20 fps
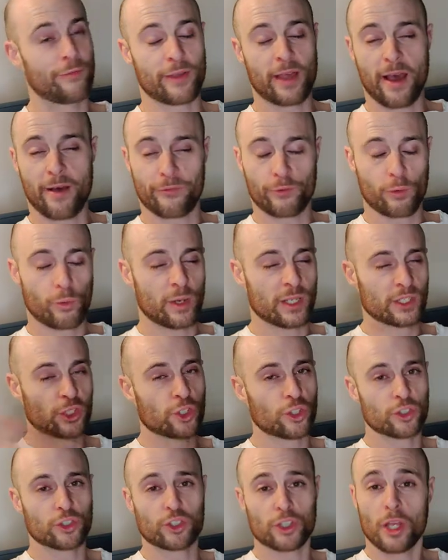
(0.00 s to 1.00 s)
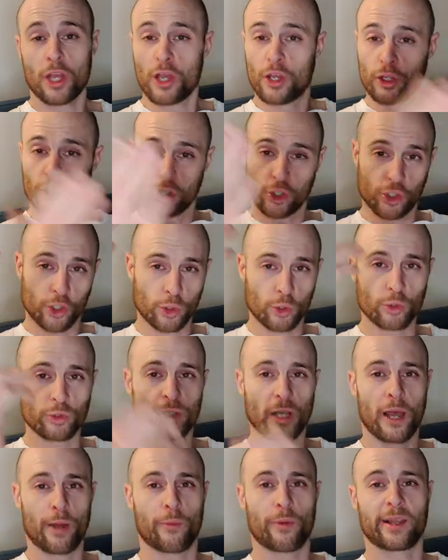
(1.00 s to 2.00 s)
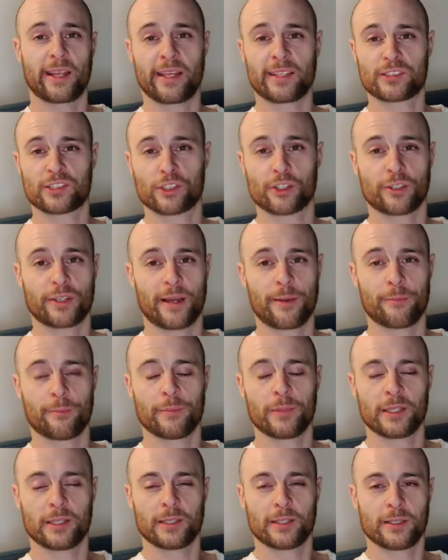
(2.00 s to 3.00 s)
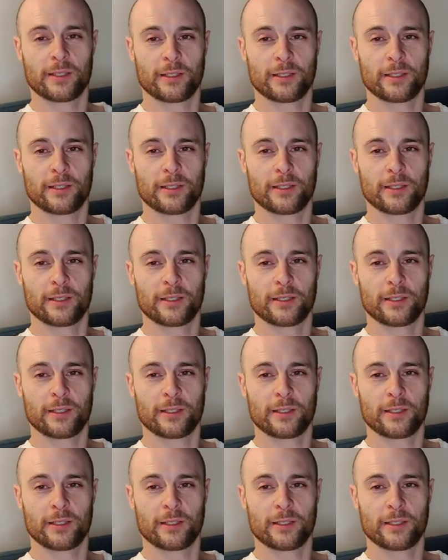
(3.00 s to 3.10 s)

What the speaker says: If you have questions, shoot, I will answer them.